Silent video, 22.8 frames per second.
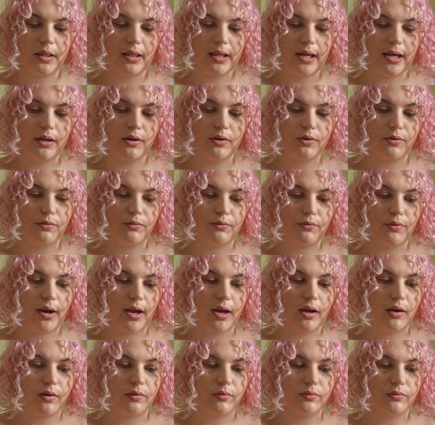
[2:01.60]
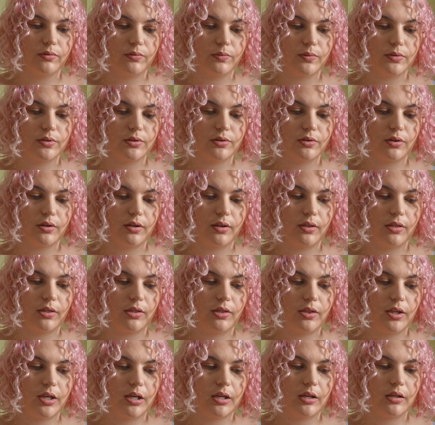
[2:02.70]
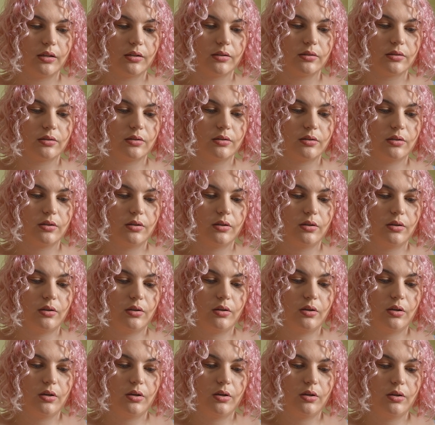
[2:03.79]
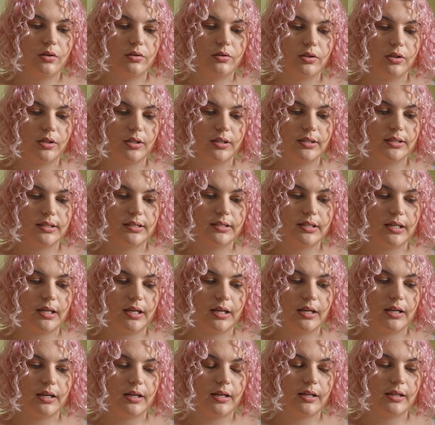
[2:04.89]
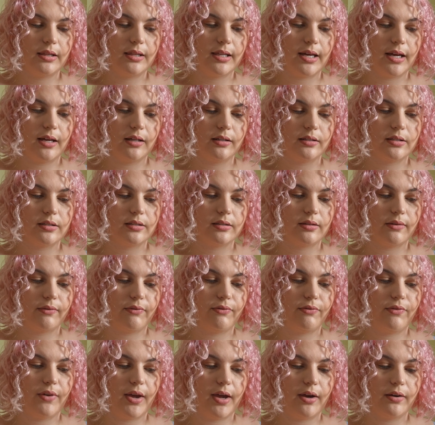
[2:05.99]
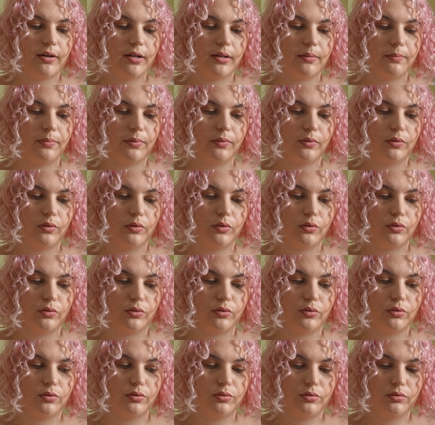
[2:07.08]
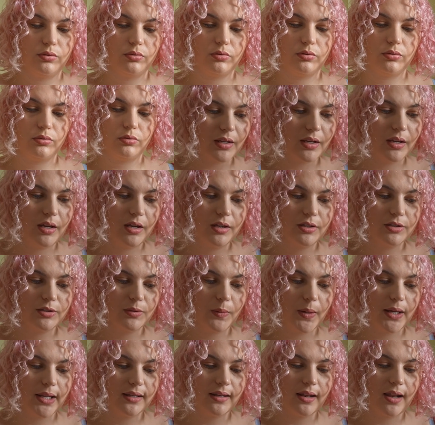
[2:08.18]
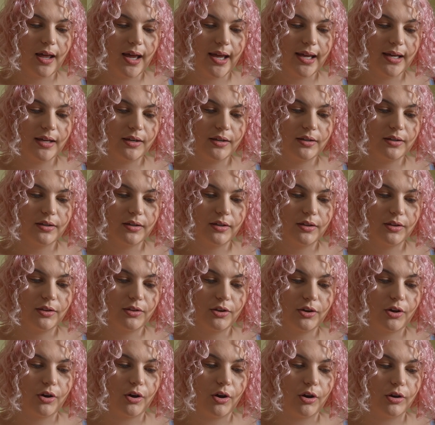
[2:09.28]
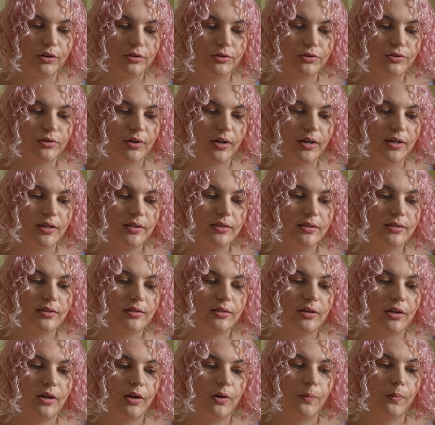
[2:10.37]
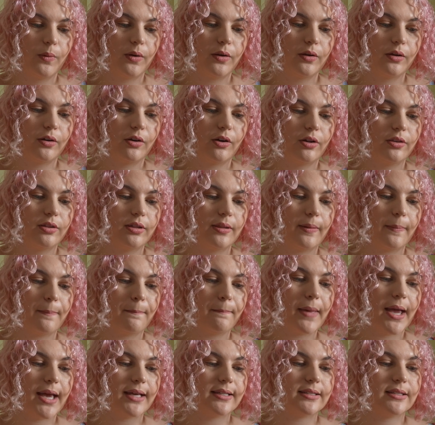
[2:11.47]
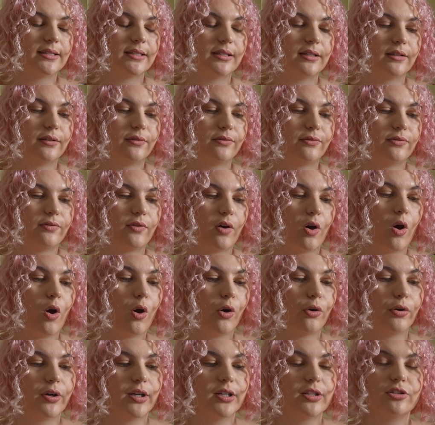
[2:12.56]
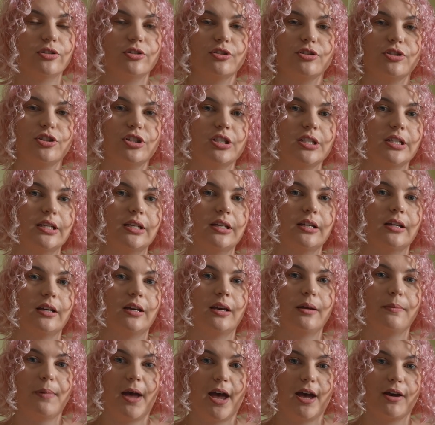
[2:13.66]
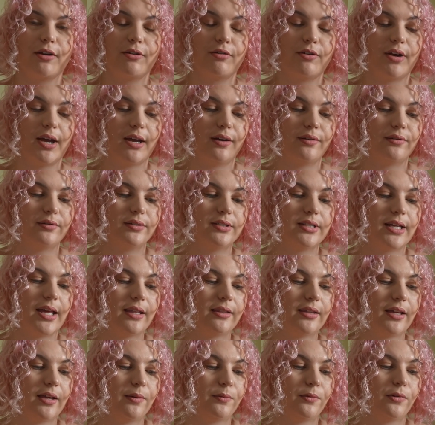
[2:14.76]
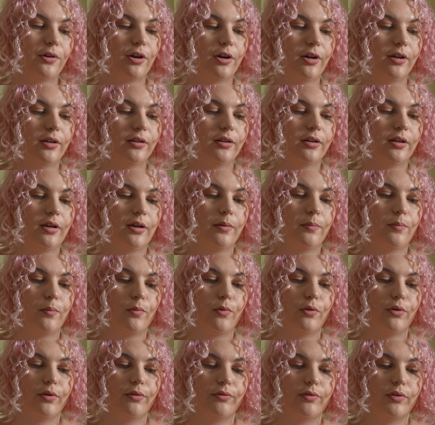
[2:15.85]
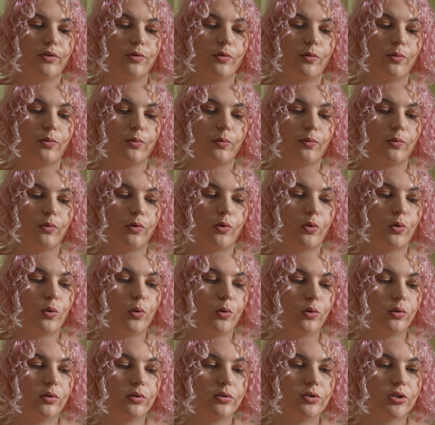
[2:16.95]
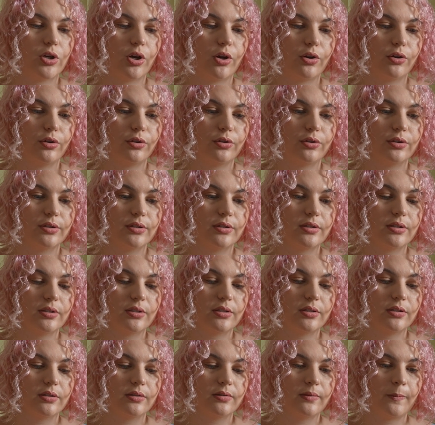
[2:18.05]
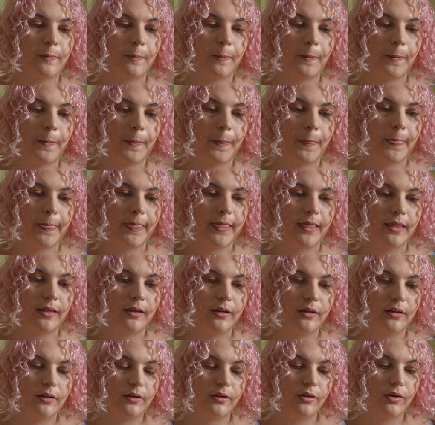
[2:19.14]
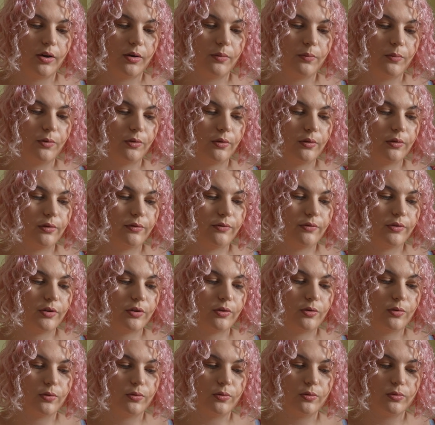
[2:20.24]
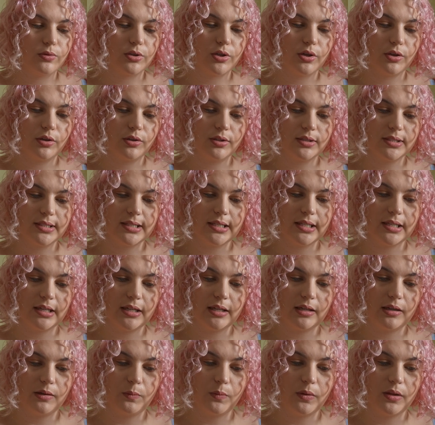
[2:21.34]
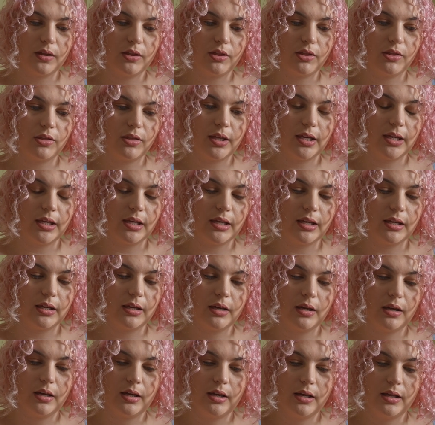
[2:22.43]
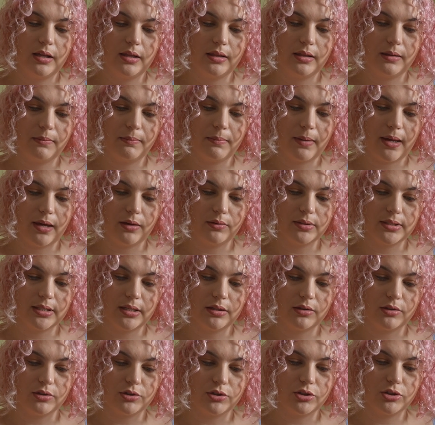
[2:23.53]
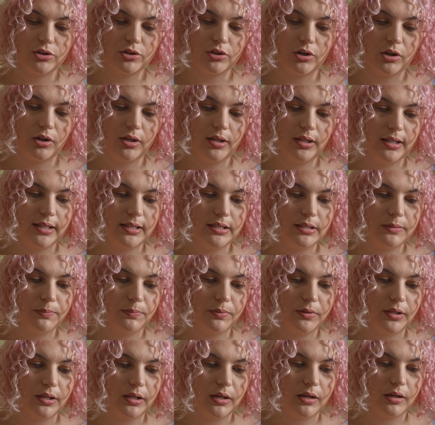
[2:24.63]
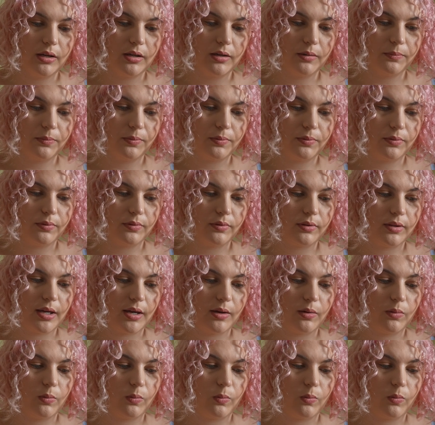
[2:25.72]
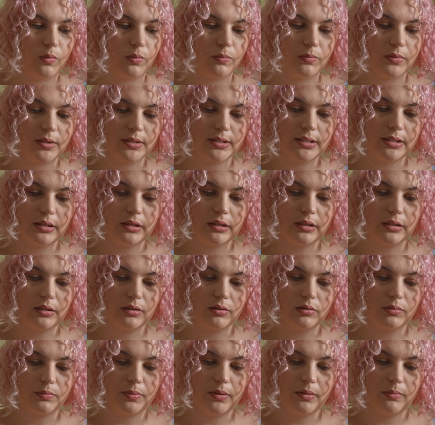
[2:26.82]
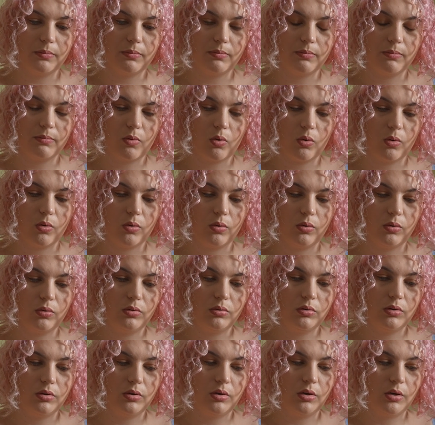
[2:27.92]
play around with certain things. So you can see that's very blue. So I like the contrast where you got the massive orangey background and then we've got more of the cool tones. Got more of the cool tones here with the males in the shot. Let's bring up that warmness a little bit more.